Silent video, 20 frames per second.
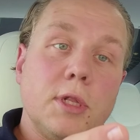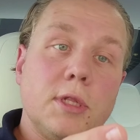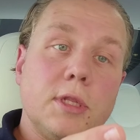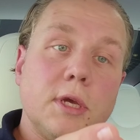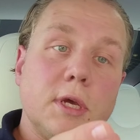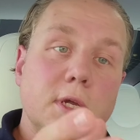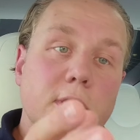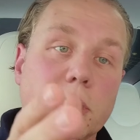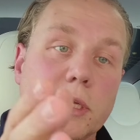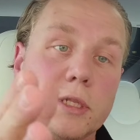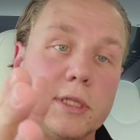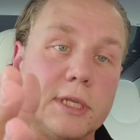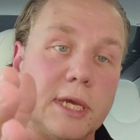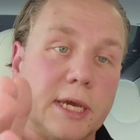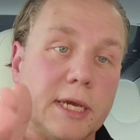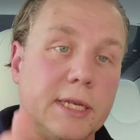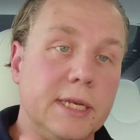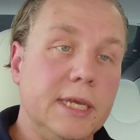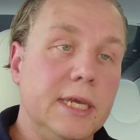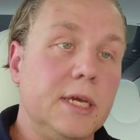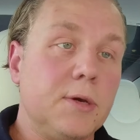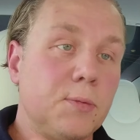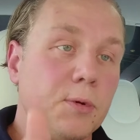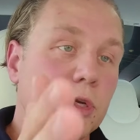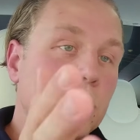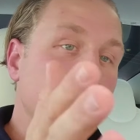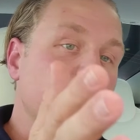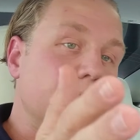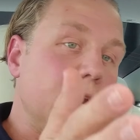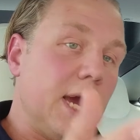the technique
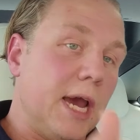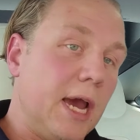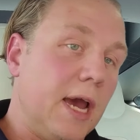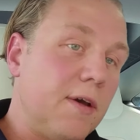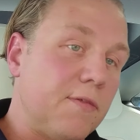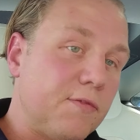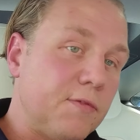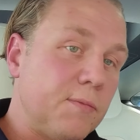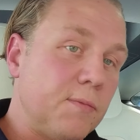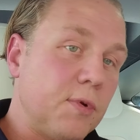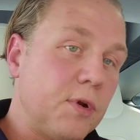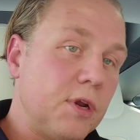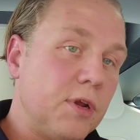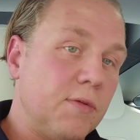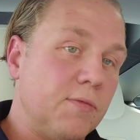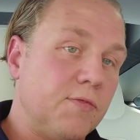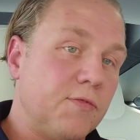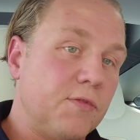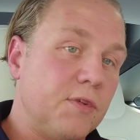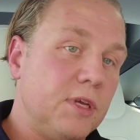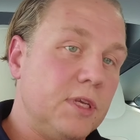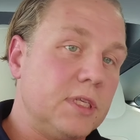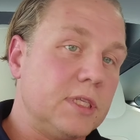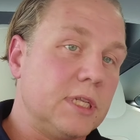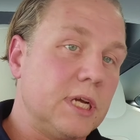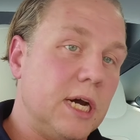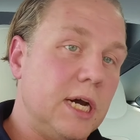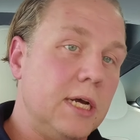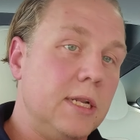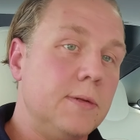which you have in
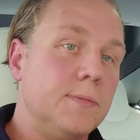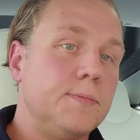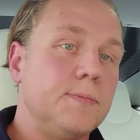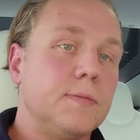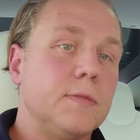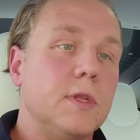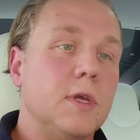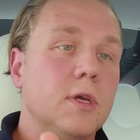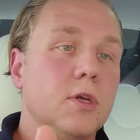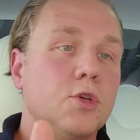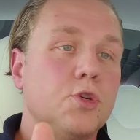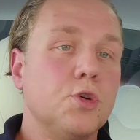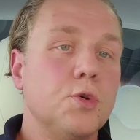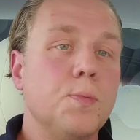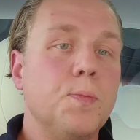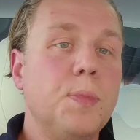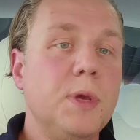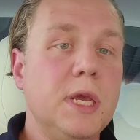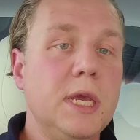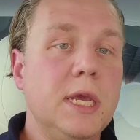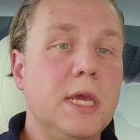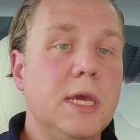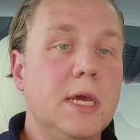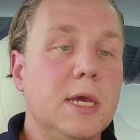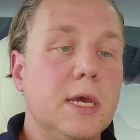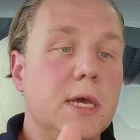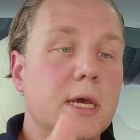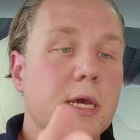freestyle should be